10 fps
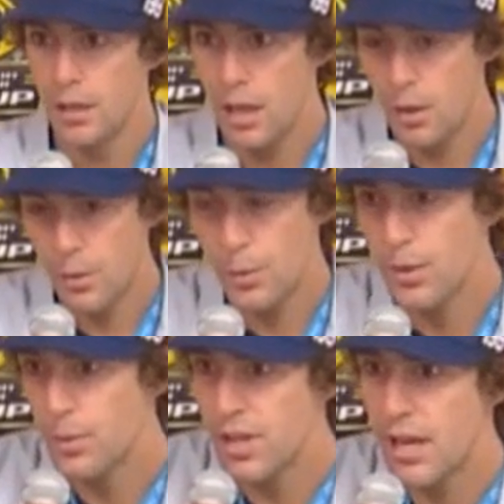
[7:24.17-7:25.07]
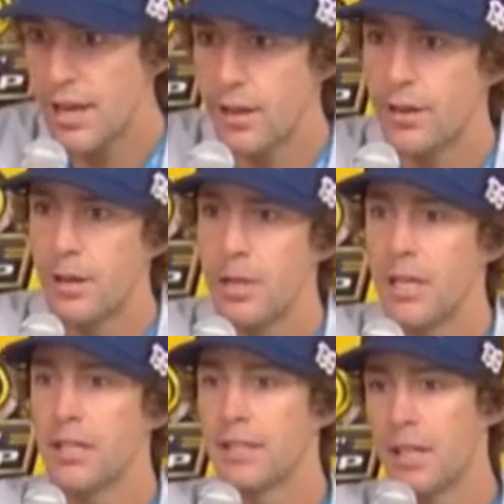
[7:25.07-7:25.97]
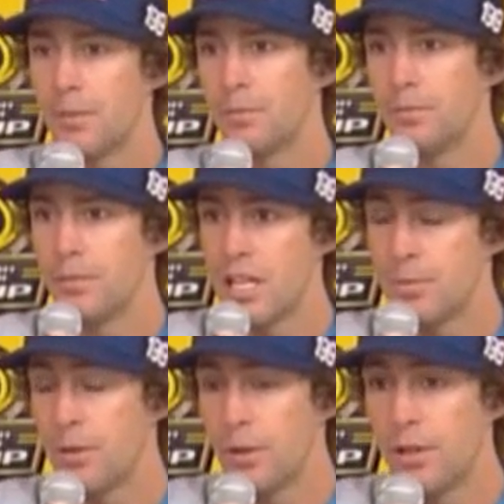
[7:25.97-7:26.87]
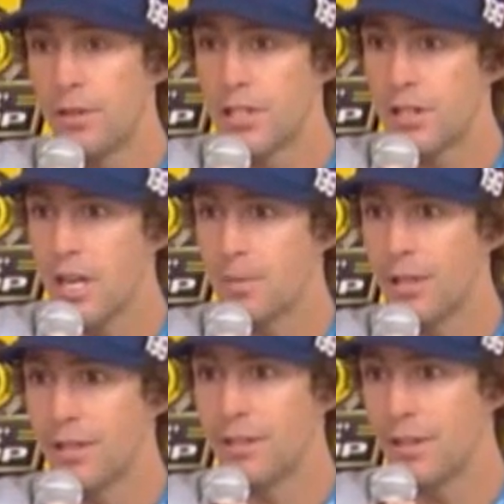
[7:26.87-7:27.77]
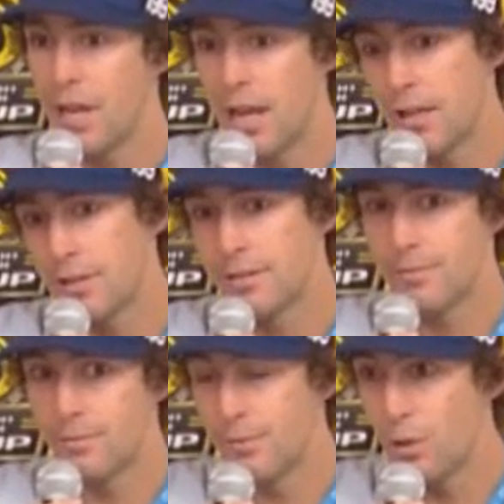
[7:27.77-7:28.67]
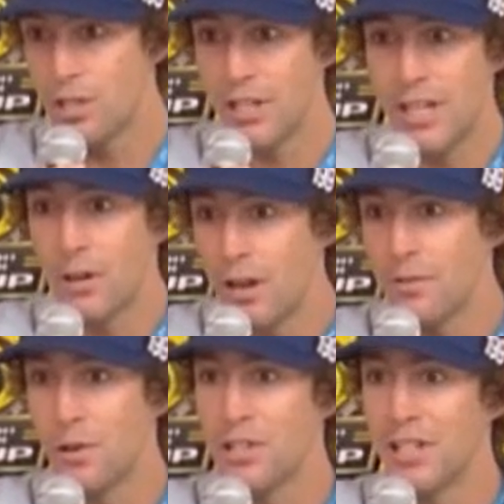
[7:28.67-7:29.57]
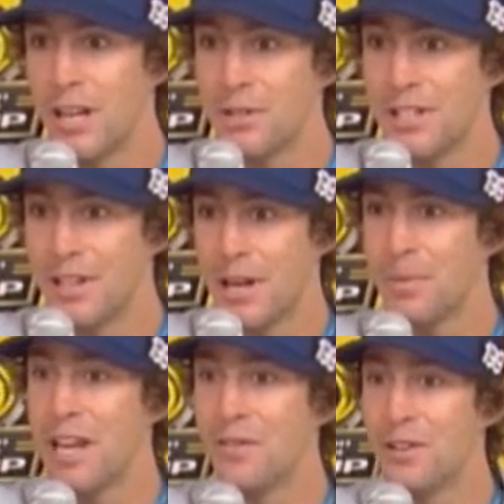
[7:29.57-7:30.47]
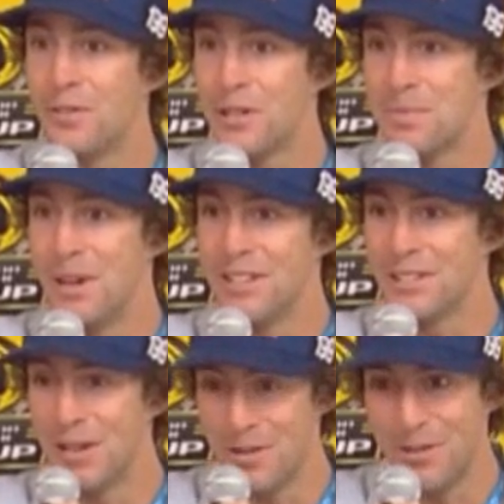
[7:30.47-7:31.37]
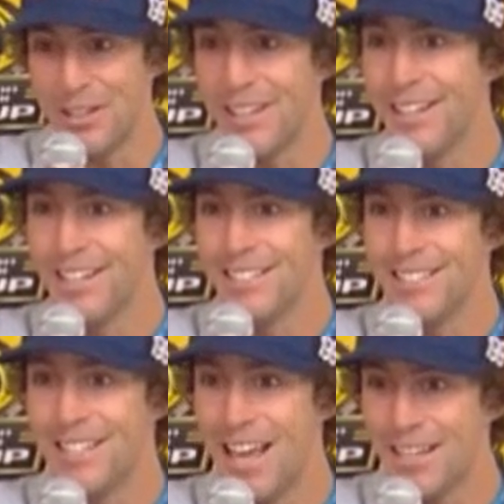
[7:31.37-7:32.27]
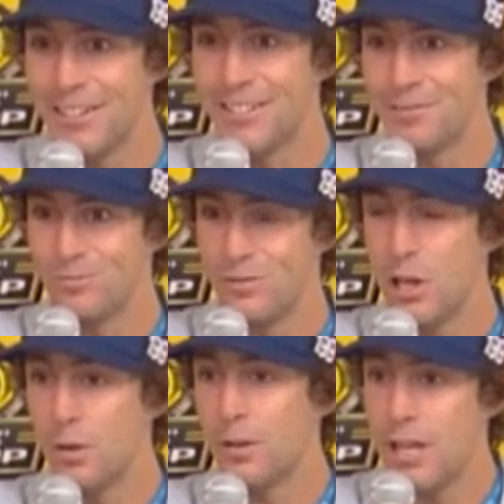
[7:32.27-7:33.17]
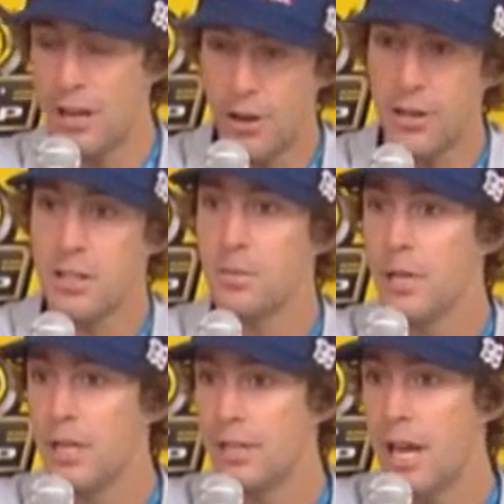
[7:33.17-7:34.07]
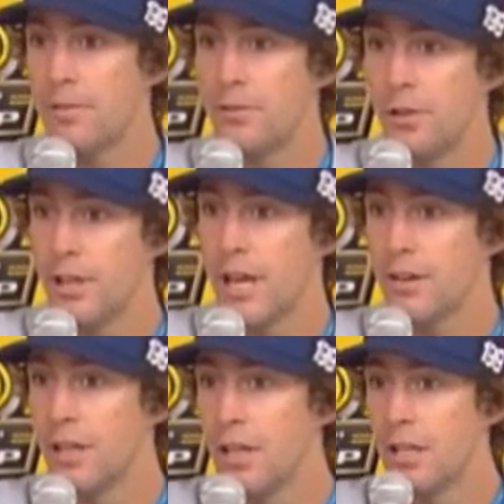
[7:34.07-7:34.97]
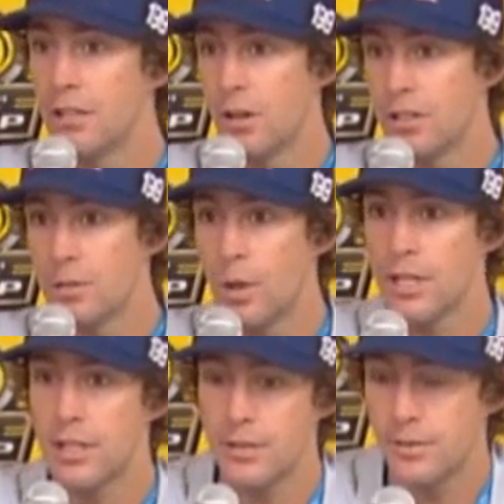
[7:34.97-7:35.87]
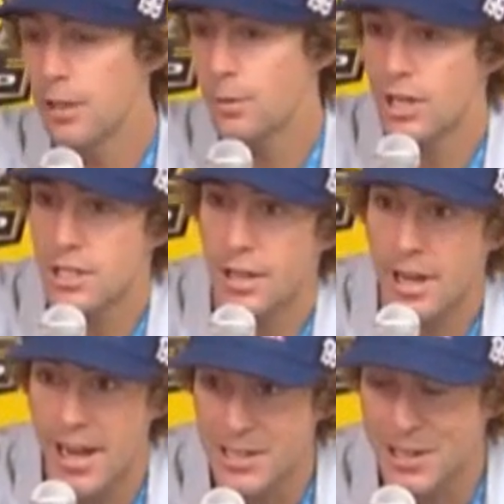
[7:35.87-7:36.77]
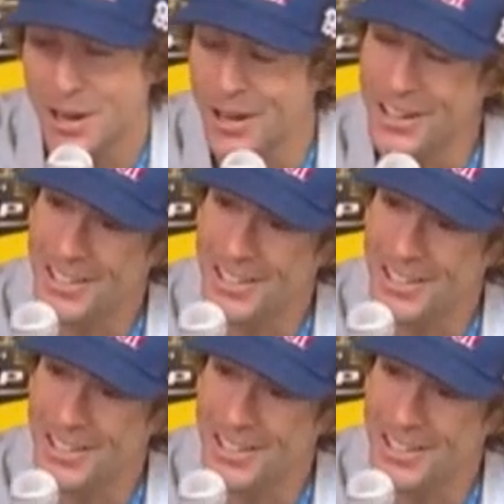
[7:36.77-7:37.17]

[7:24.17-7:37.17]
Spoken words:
Without a doubt. I mean, it's been really frustrating, but fortunately or unfortunately, I was in a lot of pain for the first month, so I really just had to, you know, it hurt to have the foot down. So I was just watching a lot of NASCAR.